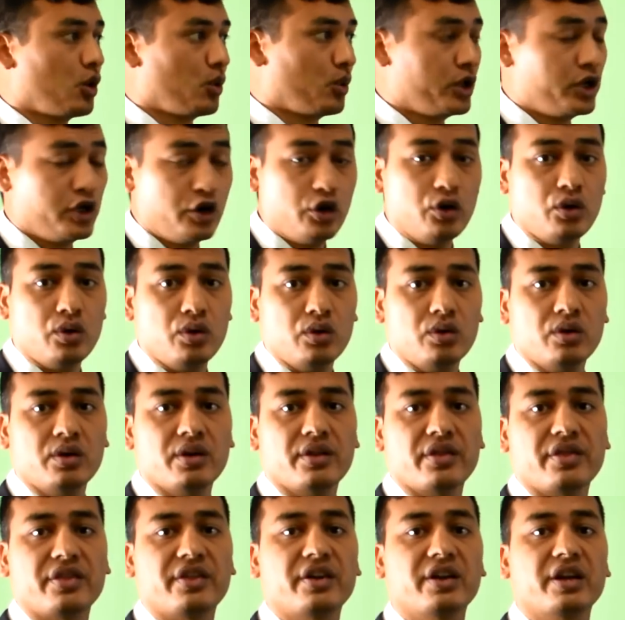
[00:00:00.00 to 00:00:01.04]
We
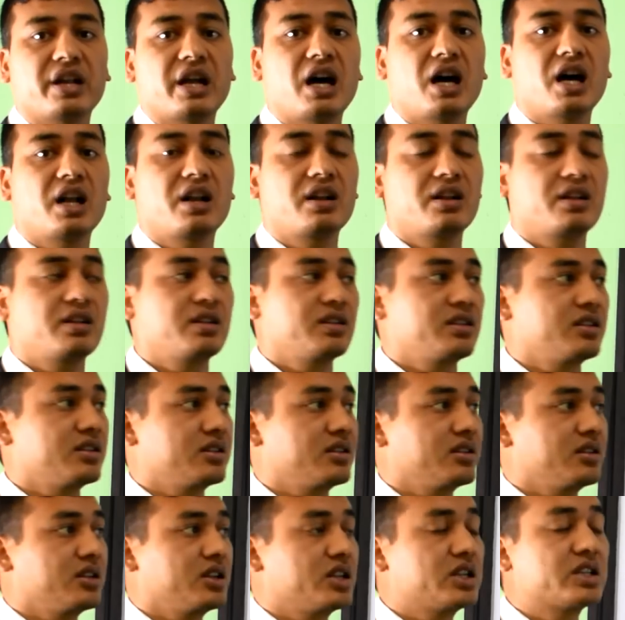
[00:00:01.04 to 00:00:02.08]
know there are
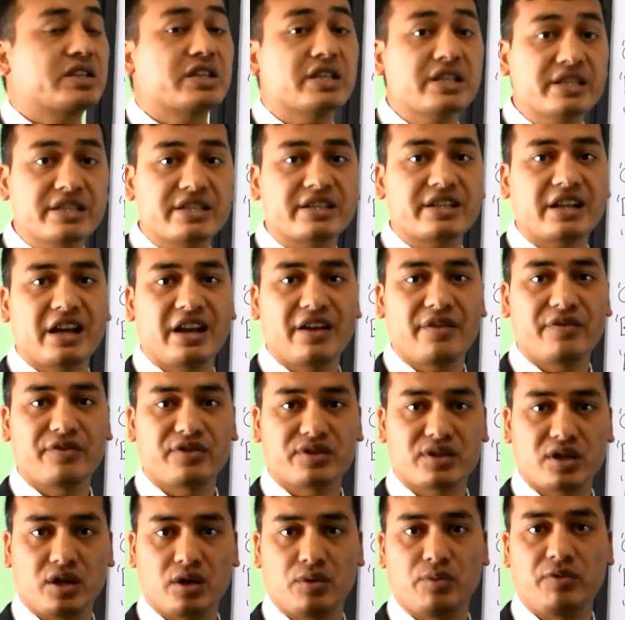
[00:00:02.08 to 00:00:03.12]
6
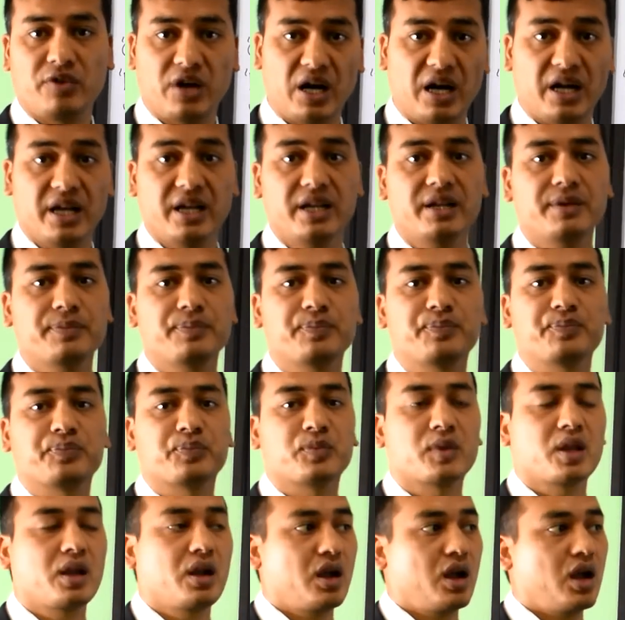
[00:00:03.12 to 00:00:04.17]
types of fire:
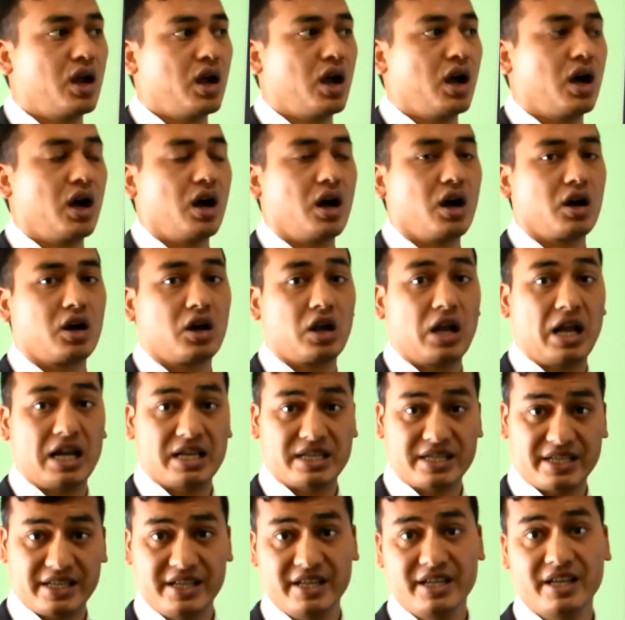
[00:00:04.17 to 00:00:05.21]

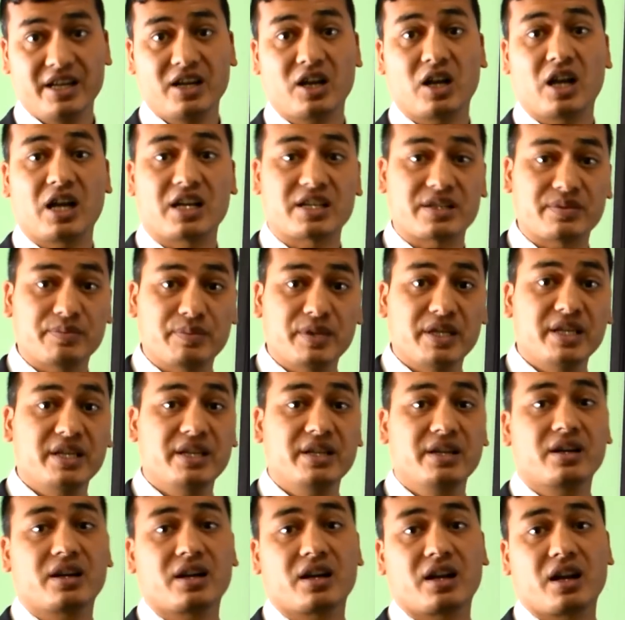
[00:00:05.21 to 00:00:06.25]
class A, class
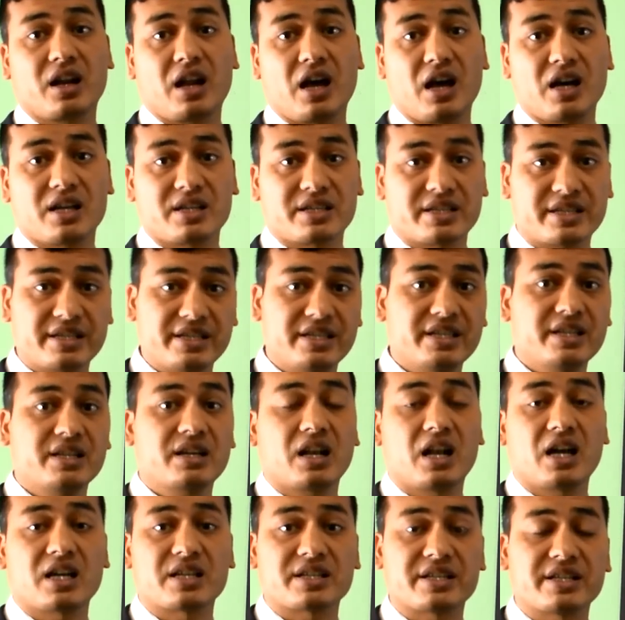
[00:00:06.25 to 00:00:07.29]
B, class C,
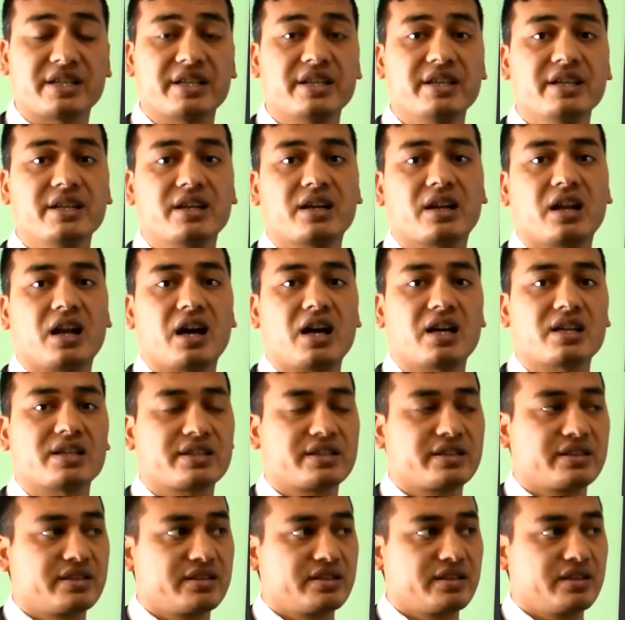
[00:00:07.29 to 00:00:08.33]
class D,
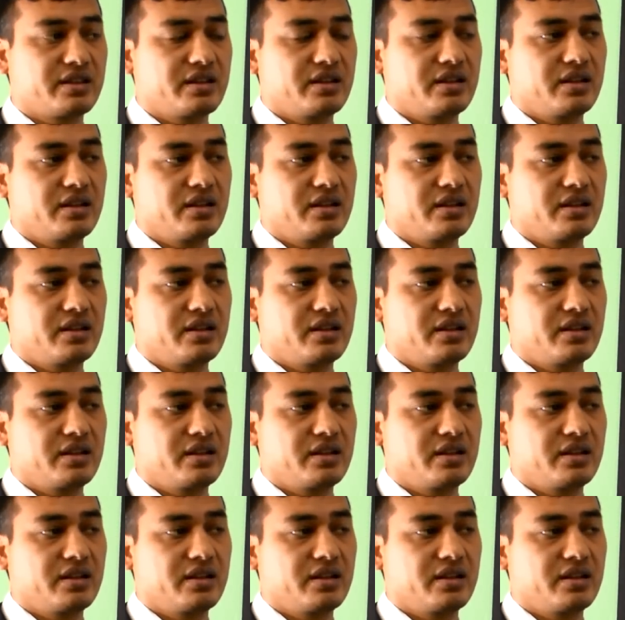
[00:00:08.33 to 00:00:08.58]
class